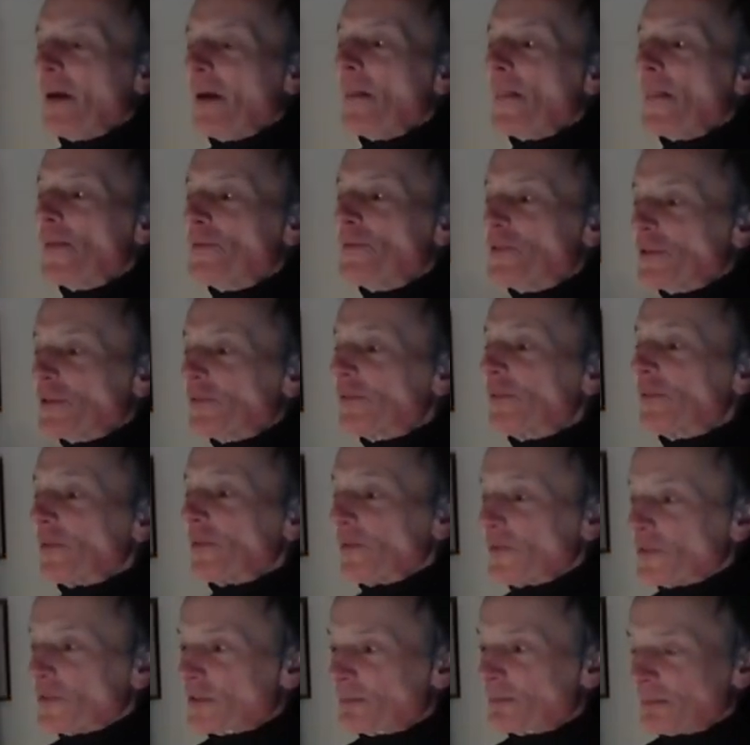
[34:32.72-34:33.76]
the
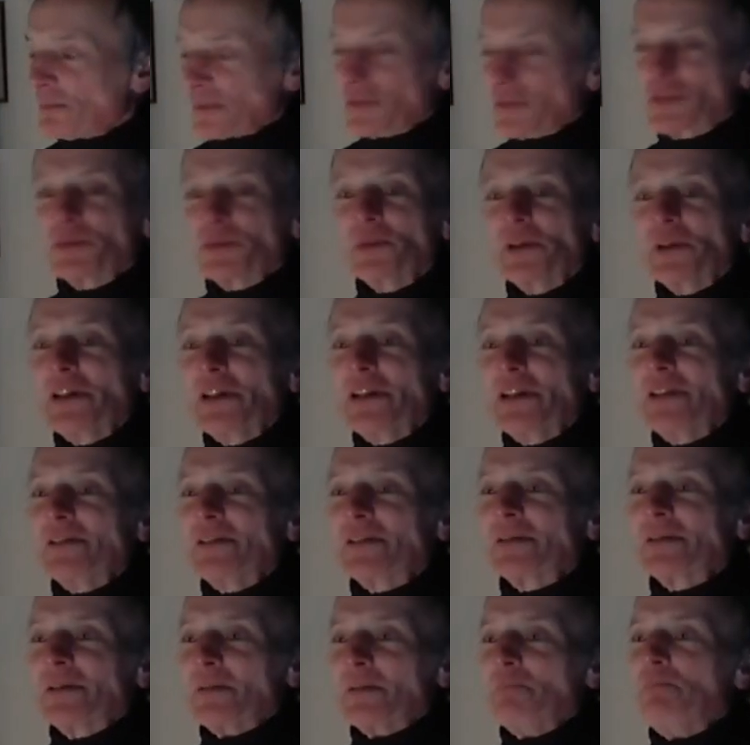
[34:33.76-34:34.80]
difference
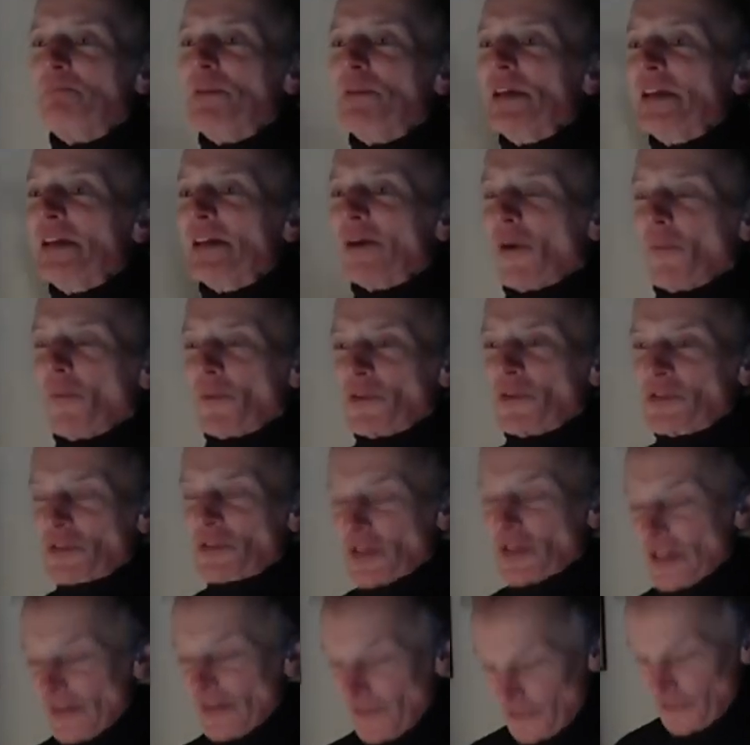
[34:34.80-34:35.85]
between being on the
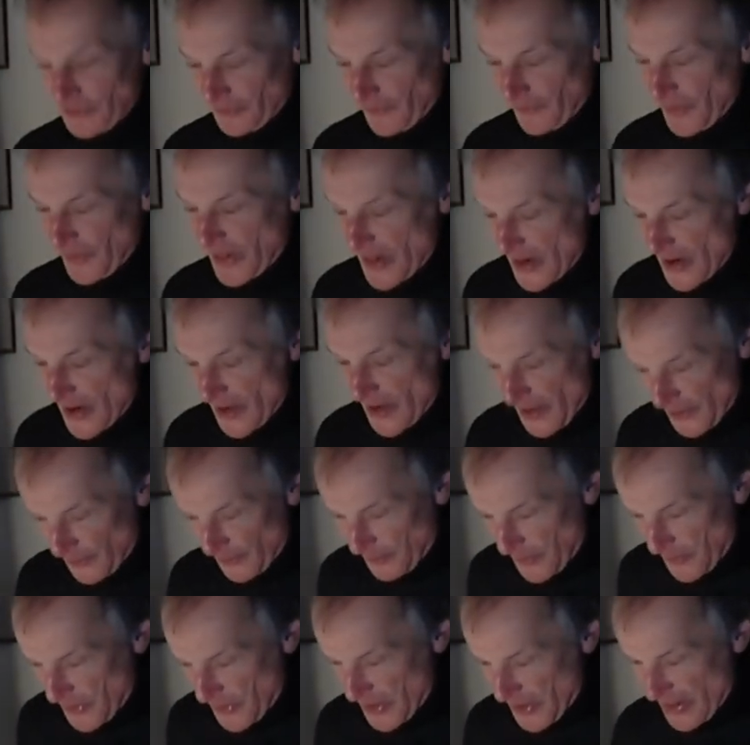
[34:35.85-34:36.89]
surface of the Earth
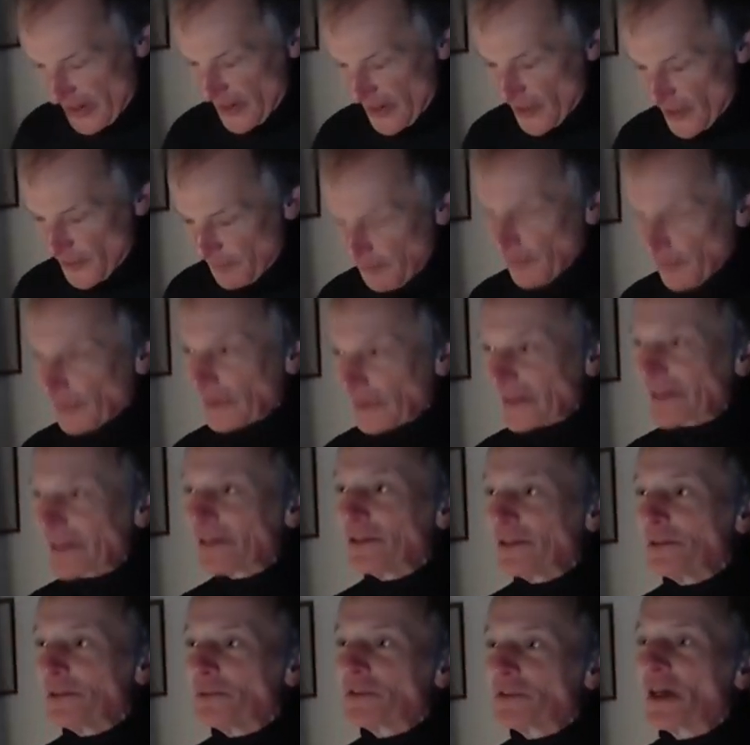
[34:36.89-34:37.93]
with the Earth pulling
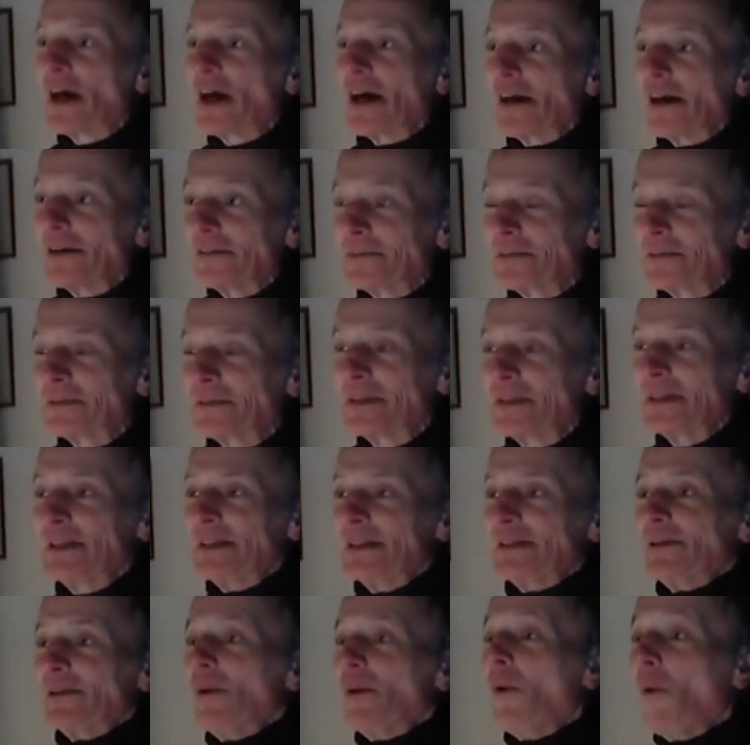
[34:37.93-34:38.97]
you down,
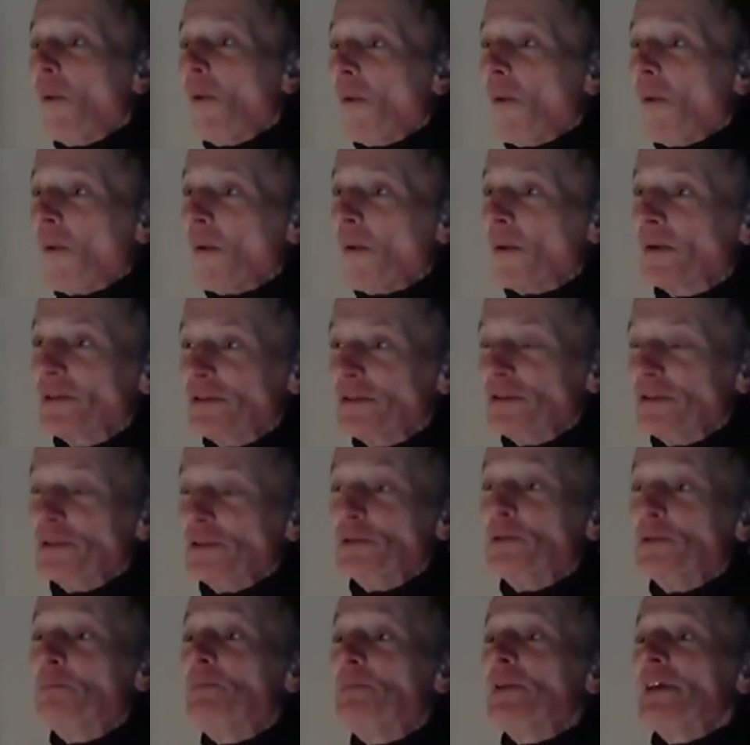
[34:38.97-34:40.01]
or
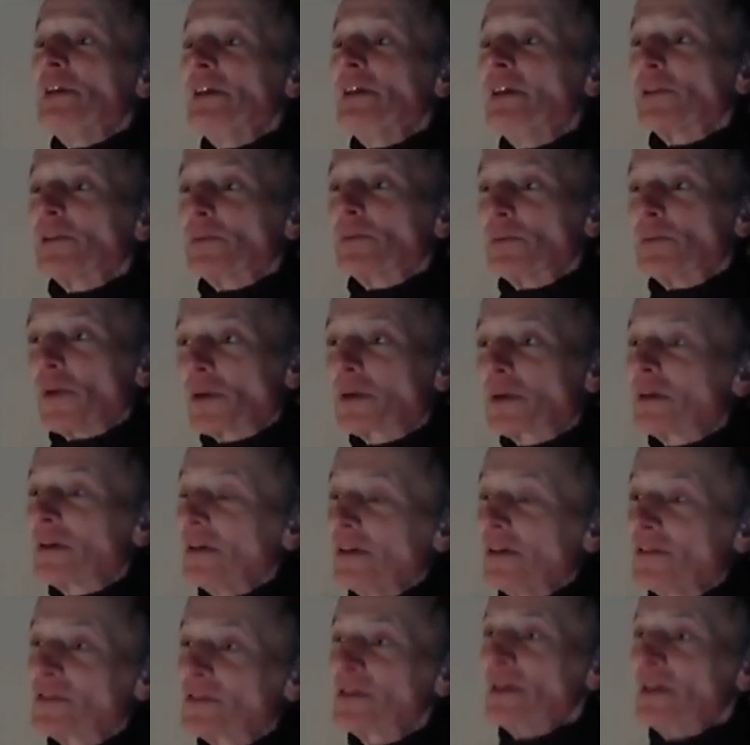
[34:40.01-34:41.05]
you being in a
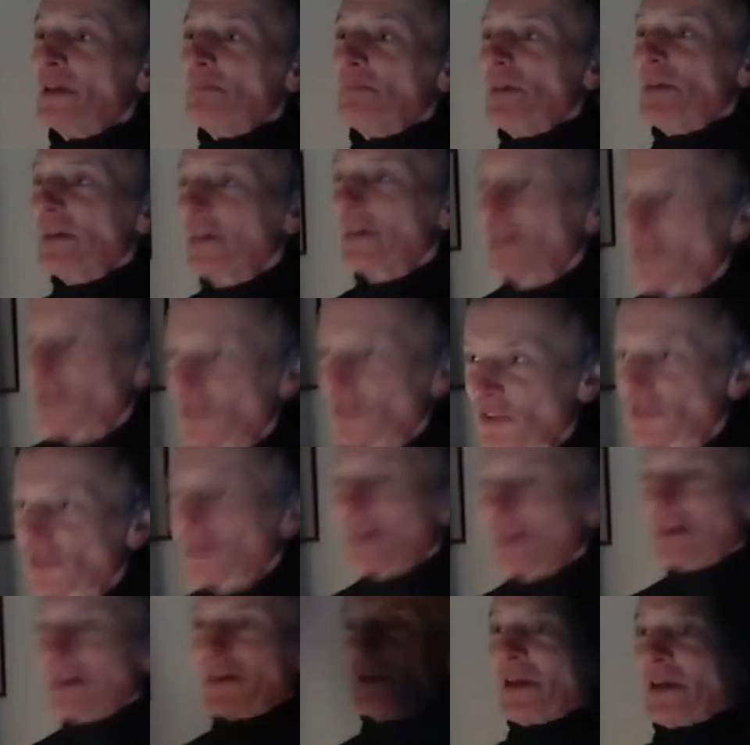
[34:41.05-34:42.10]
rocket, being
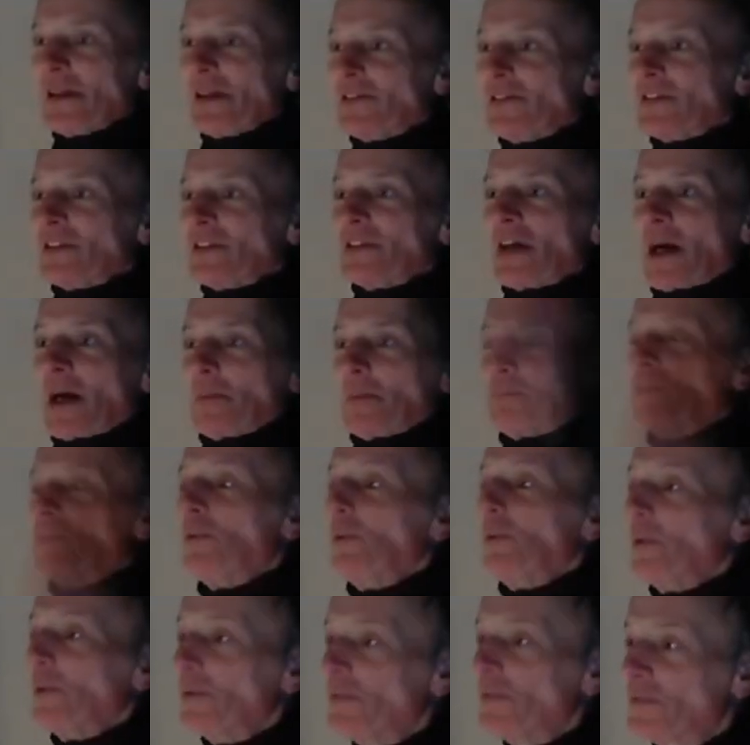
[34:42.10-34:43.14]
accelerated
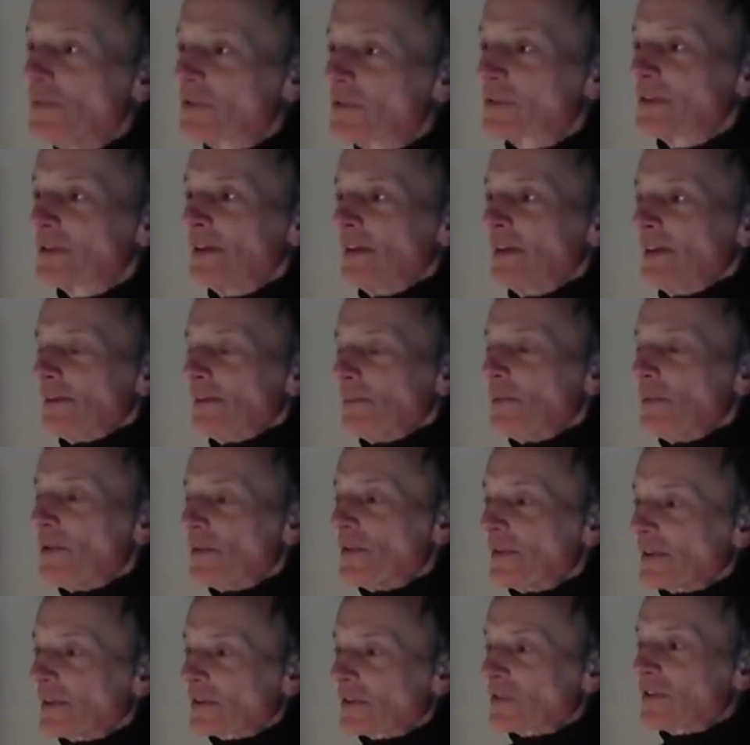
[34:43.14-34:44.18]
upwards with
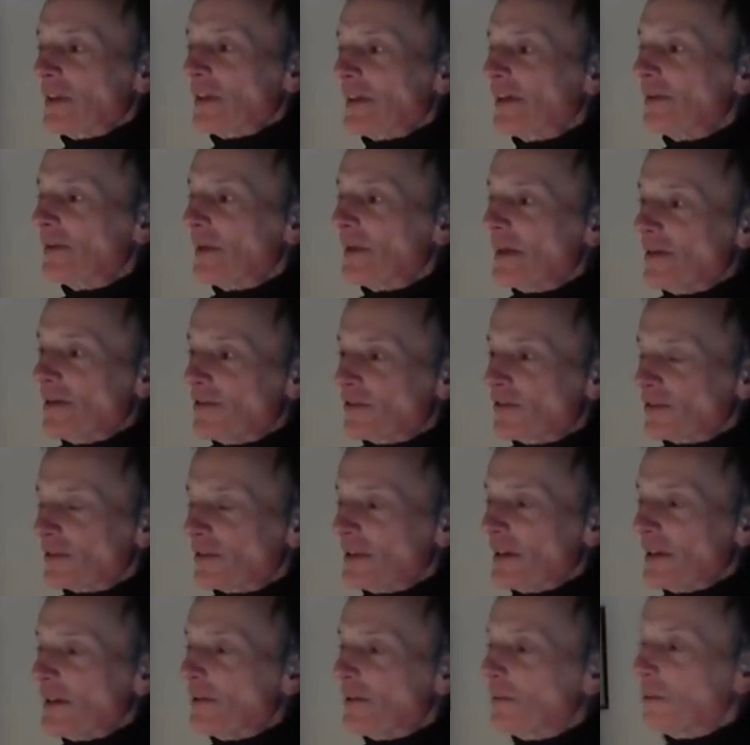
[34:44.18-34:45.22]
an acceleration
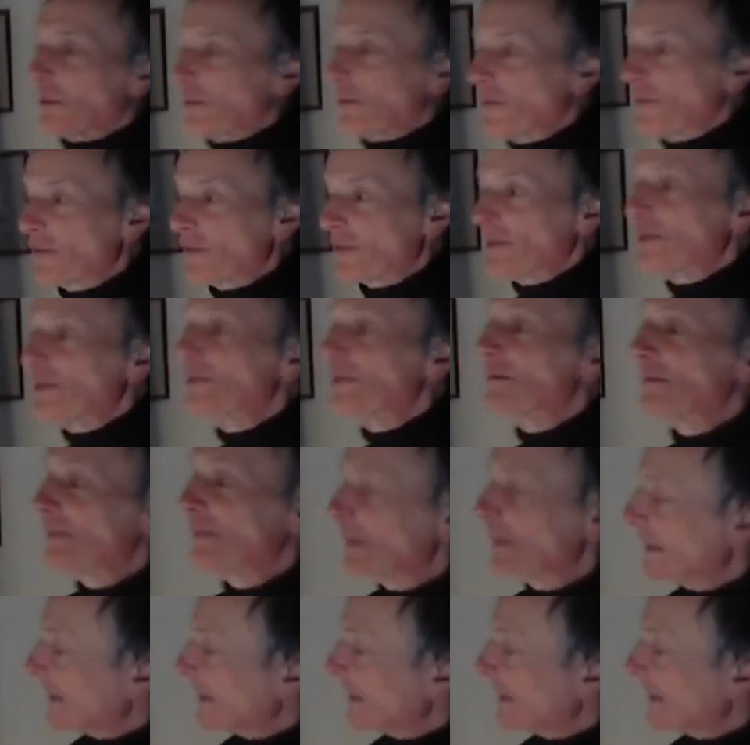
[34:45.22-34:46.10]
equal to